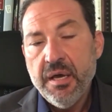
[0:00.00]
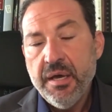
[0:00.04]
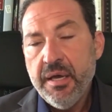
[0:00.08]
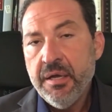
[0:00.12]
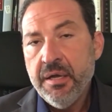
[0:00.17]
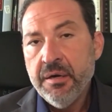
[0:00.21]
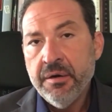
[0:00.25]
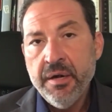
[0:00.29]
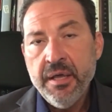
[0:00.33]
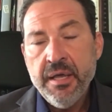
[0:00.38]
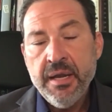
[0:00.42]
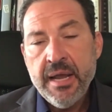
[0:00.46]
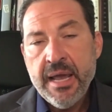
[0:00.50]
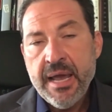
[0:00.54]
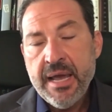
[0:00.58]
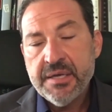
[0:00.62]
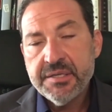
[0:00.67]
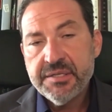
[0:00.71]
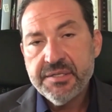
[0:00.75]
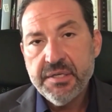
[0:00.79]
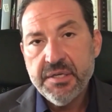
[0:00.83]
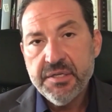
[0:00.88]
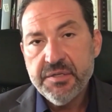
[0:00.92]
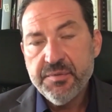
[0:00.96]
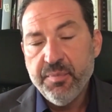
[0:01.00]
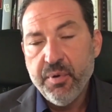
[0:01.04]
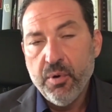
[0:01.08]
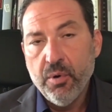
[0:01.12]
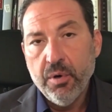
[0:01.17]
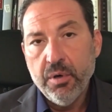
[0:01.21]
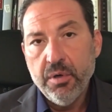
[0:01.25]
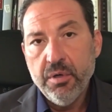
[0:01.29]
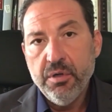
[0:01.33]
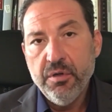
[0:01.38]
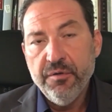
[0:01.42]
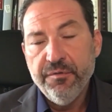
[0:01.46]
Uh, internet access
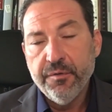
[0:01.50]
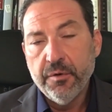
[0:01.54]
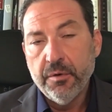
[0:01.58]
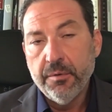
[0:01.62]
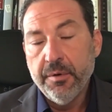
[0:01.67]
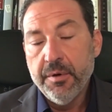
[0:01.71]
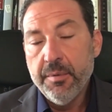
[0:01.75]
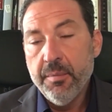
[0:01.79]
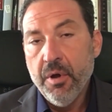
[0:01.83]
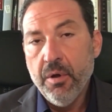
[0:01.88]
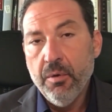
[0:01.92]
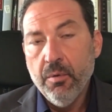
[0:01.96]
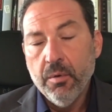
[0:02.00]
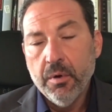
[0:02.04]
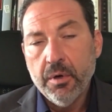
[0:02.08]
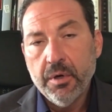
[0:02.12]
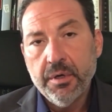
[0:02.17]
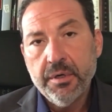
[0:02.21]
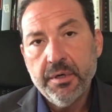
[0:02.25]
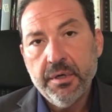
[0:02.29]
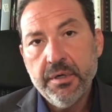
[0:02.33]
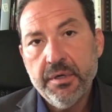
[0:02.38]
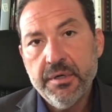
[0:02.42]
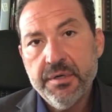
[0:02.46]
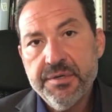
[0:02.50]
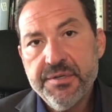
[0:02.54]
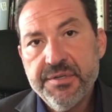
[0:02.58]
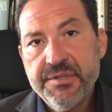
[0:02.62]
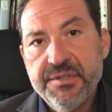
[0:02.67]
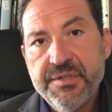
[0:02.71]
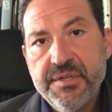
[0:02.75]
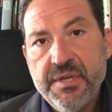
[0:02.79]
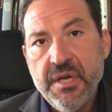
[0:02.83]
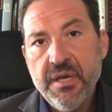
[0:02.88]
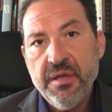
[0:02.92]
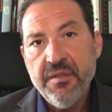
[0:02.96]
portal for remote
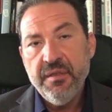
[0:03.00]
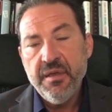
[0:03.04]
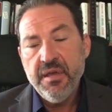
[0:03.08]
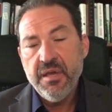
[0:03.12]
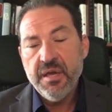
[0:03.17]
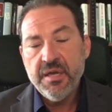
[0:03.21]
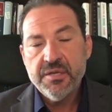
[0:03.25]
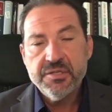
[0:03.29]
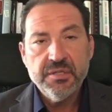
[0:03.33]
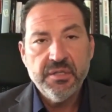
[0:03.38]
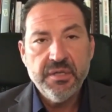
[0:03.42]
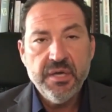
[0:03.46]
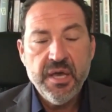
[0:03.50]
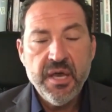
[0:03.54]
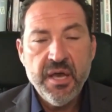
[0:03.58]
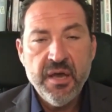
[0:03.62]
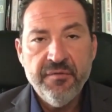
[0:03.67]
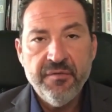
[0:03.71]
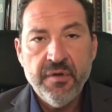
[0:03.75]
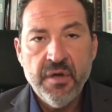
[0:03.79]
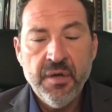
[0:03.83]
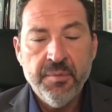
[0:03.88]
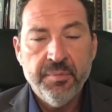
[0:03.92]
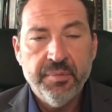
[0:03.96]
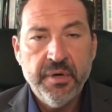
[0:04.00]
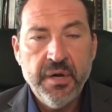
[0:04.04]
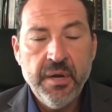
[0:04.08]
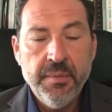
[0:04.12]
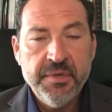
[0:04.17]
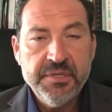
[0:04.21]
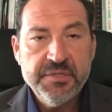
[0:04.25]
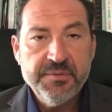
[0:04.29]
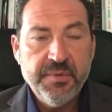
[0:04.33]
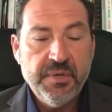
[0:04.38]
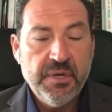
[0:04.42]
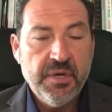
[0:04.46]
workers. Uh, they actually have on
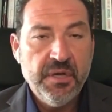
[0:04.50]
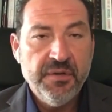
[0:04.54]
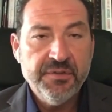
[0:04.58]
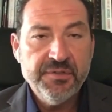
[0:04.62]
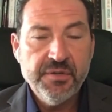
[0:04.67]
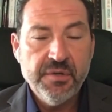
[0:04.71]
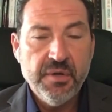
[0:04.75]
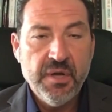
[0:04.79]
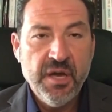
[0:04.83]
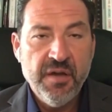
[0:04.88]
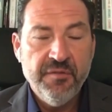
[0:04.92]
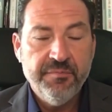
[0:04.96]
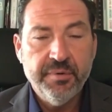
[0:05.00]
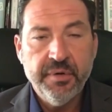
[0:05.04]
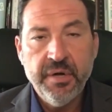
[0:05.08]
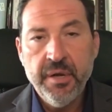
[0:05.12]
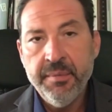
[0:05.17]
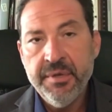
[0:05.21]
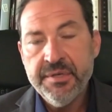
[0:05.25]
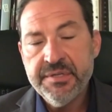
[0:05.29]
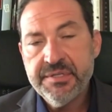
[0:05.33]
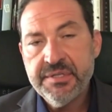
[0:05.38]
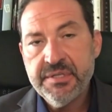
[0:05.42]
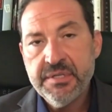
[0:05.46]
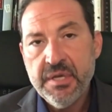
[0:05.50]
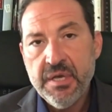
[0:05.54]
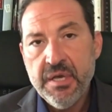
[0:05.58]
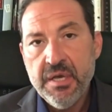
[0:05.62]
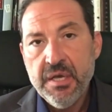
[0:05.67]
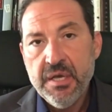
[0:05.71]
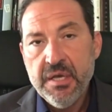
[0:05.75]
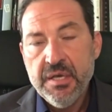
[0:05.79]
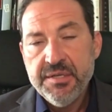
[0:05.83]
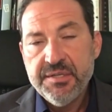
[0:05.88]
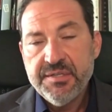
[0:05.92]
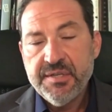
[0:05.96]
premise but also off premise
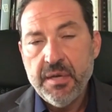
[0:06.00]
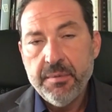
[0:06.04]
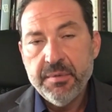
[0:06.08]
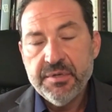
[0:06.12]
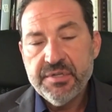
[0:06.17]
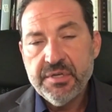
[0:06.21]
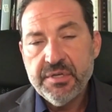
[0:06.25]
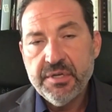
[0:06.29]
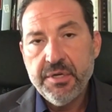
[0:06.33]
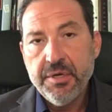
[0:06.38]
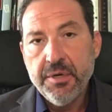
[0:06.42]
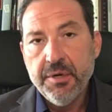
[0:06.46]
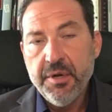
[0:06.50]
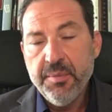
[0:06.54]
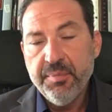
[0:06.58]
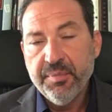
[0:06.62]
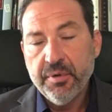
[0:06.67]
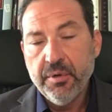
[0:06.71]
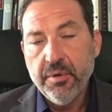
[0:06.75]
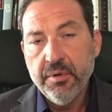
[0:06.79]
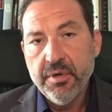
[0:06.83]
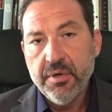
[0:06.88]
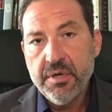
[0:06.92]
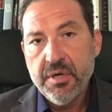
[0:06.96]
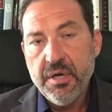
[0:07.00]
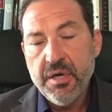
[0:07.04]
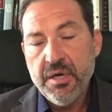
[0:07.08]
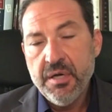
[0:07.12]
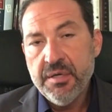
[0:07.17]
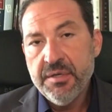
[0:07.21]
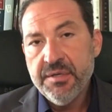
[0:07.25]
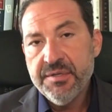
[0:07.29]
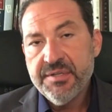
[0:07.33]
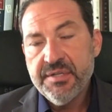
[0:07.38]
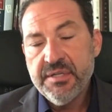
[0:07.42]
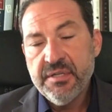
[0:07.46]
cybersecurity
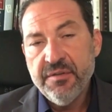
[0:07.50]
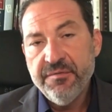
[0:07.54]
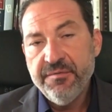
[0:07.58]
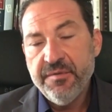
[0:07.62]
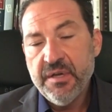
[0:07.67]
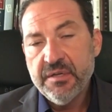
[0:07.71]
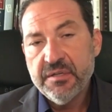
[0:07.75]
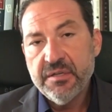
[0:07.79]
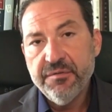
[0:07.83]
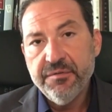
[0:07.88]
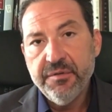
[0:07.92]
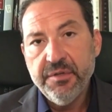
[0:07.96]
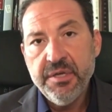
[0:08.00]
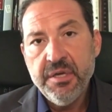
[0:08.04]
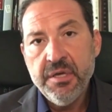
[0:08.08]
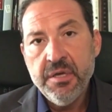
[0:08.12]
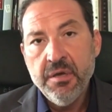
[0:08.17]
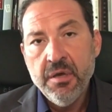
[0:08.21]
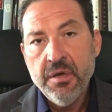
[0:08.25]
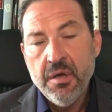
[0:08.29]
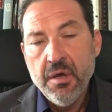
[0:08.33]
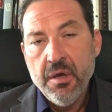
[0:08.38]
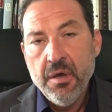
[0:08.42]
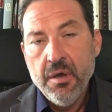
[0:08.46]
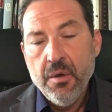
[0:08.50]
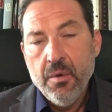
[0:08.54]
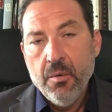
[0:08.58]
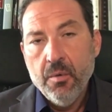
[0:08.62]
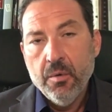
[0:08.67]
protocols and effectively